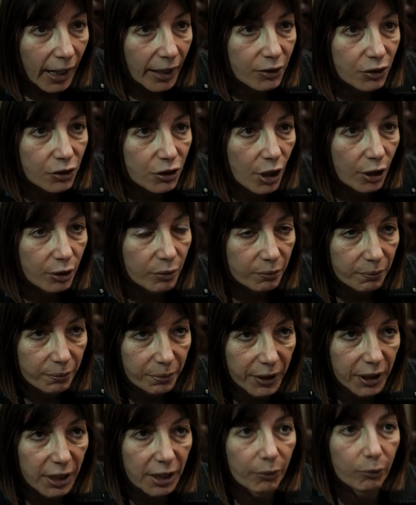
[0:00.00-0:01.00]
and
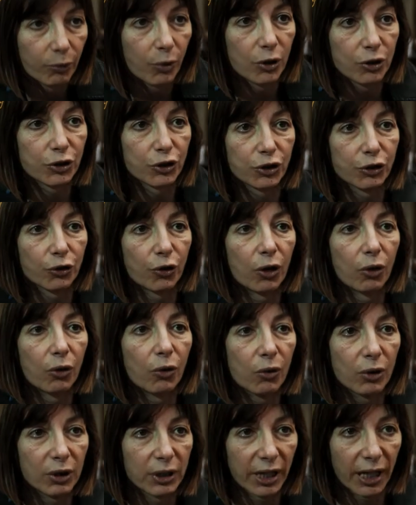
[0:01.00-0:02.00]
don't be, watch
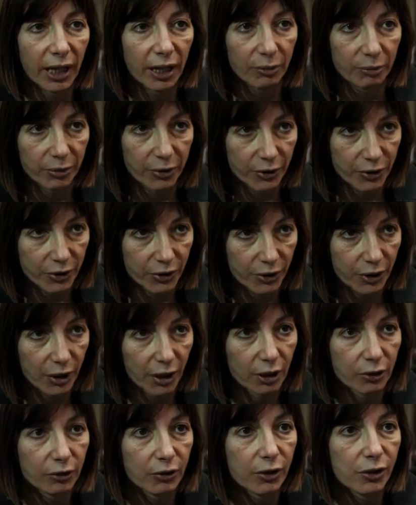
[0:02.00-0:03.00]
all the output
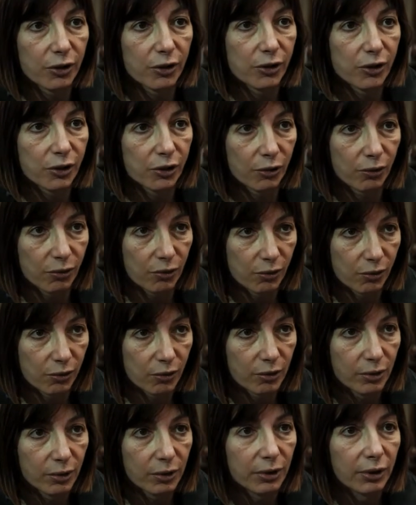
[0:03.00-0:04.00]
across
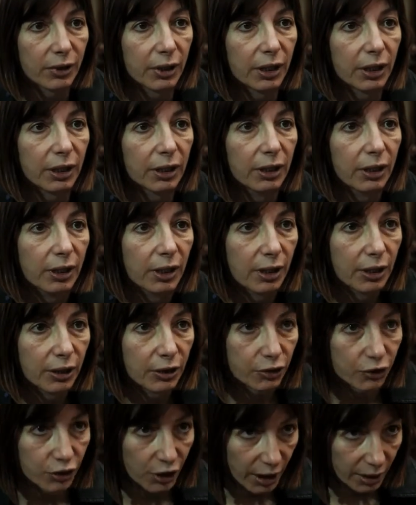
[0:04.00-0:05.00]
all the
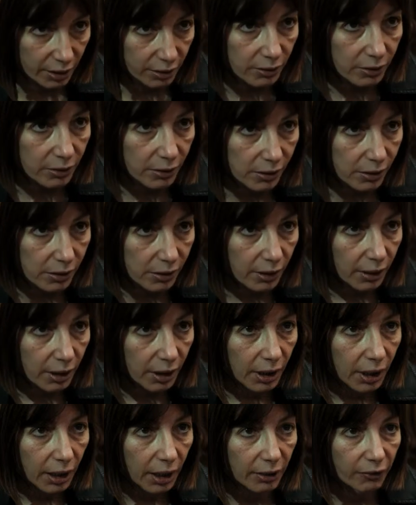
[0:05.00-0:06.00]
channels
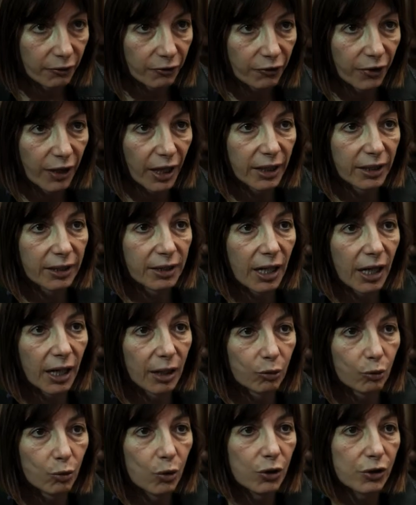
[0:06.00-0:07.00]
and find
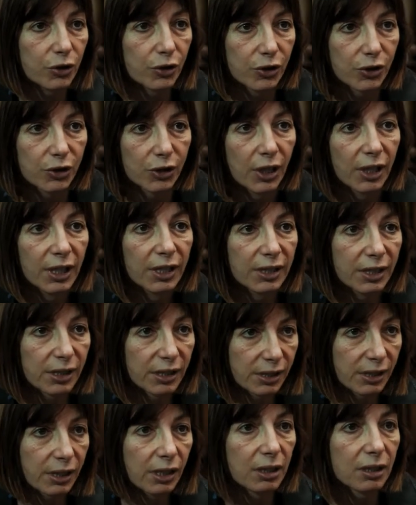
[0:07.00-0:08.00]
out what's
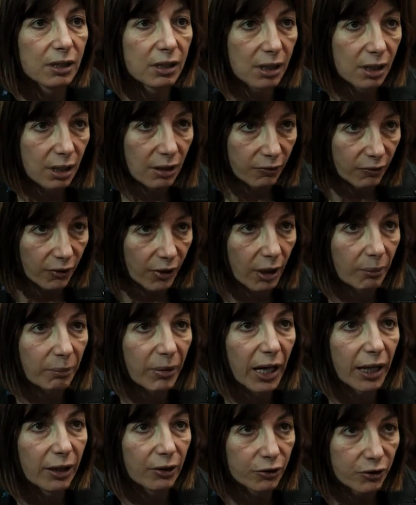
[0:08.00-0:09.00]
distinctive
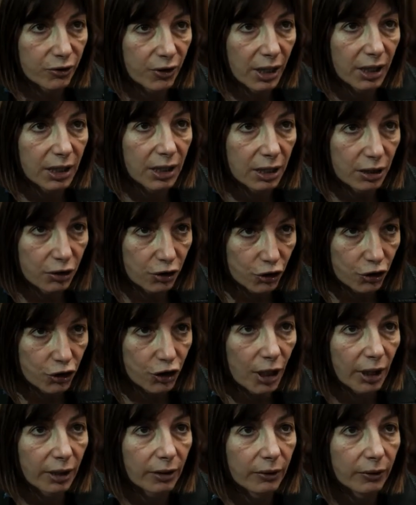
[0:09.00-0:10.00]
about each
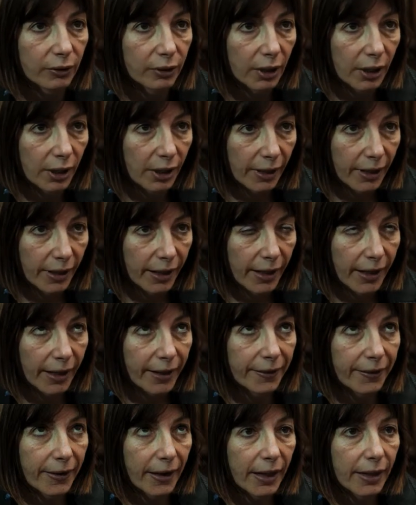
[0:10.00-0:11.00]
channel.
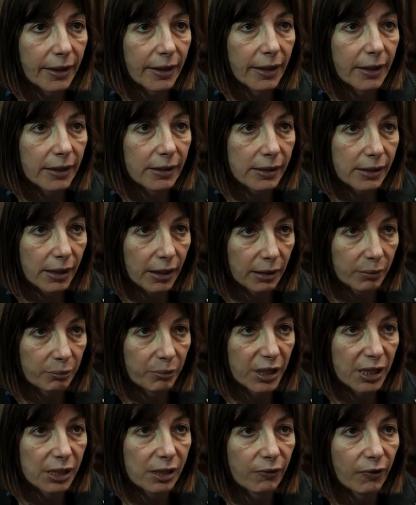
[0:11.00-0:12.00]
And then a
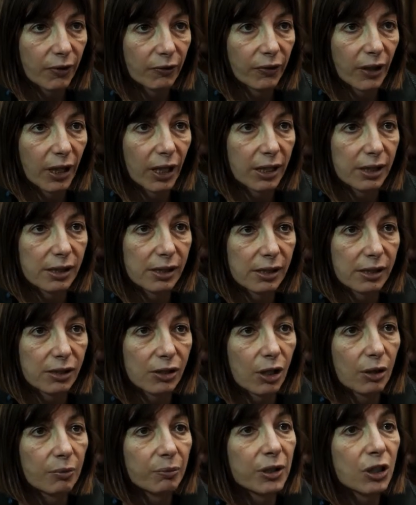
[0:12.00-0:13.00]
second piece of advice
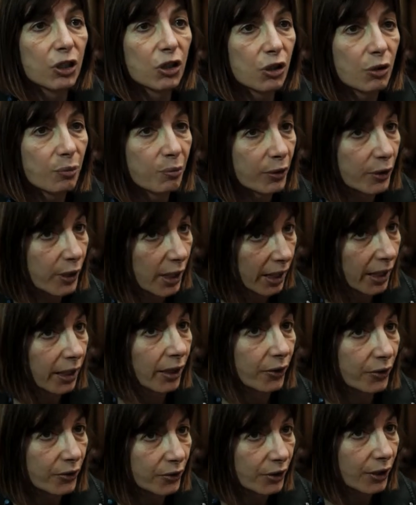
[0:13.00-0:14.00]
is don't be too
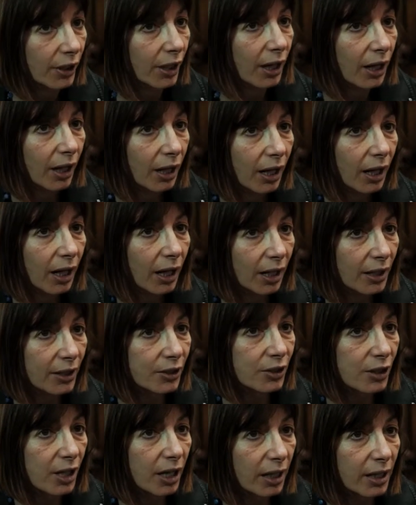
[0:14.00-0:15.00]
proud.
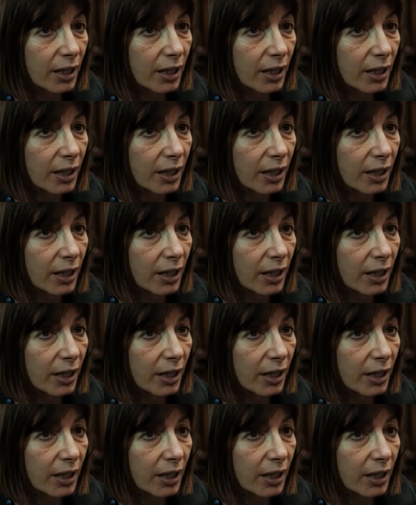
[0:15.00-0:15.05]
I